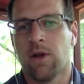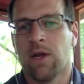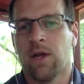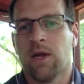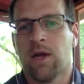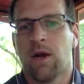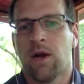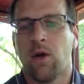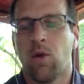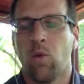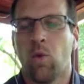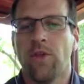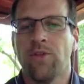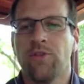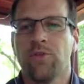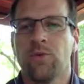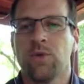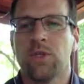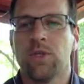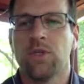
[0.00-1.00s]

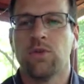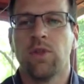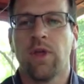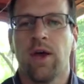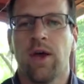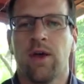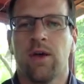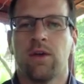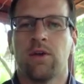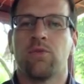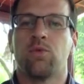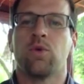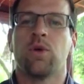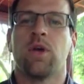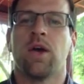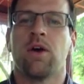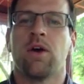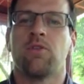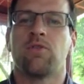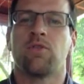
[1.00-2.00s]
Once we do that, if we
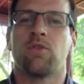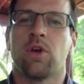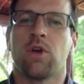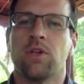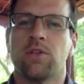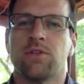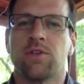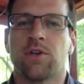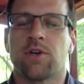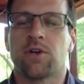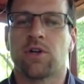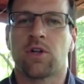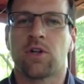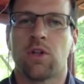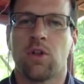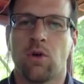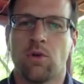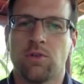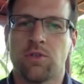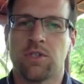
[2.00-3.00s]
have grades that are
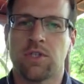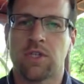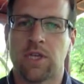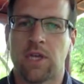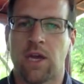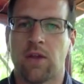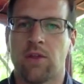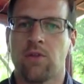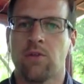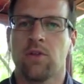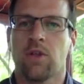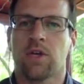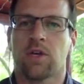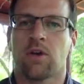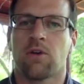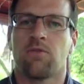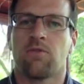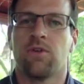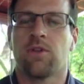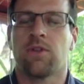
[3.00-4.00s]
close together,
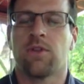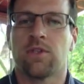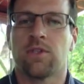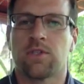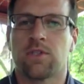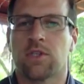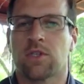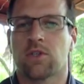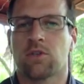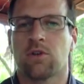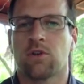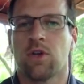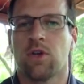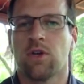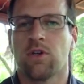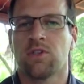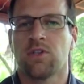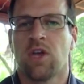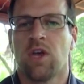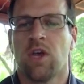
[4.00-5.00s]
like our 5th and 6th
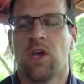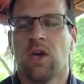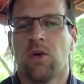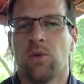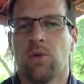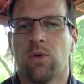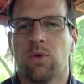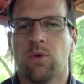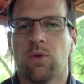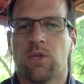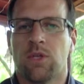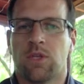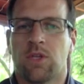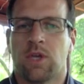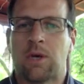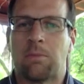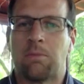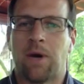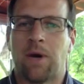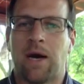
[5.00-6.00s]
graders, we would
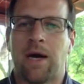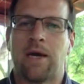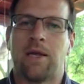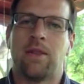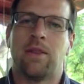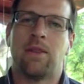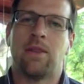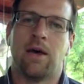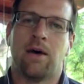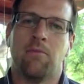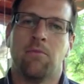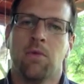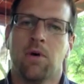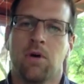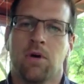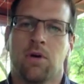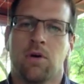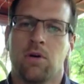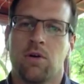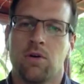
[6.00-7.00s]
combine them
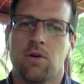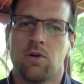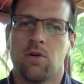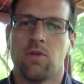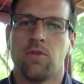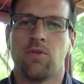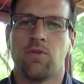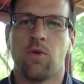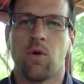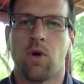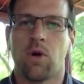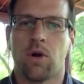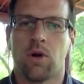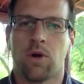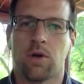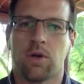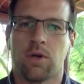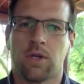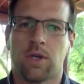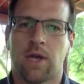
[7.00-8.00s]

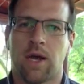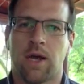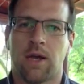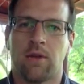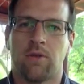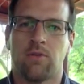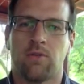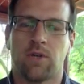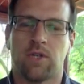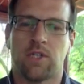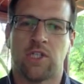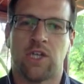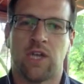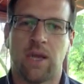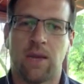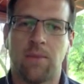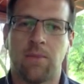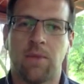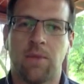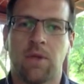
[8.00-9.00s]
for kind of a
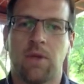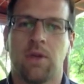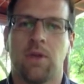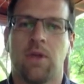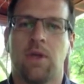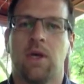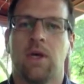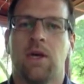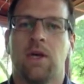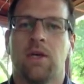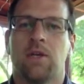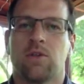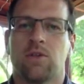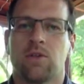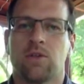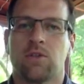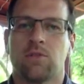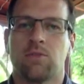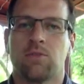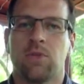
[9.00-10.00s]
champion, so
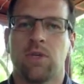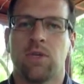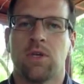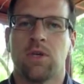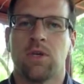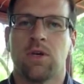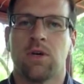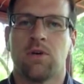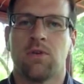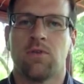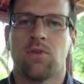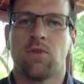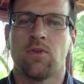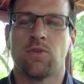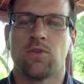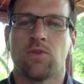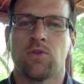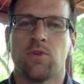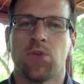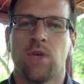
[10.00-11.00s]
to speak, of
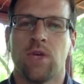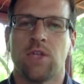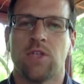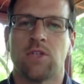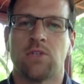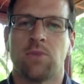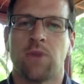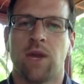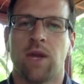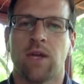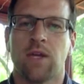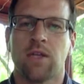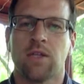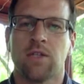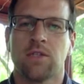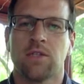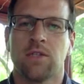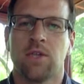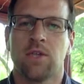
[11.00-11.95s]
those 2 age brackets.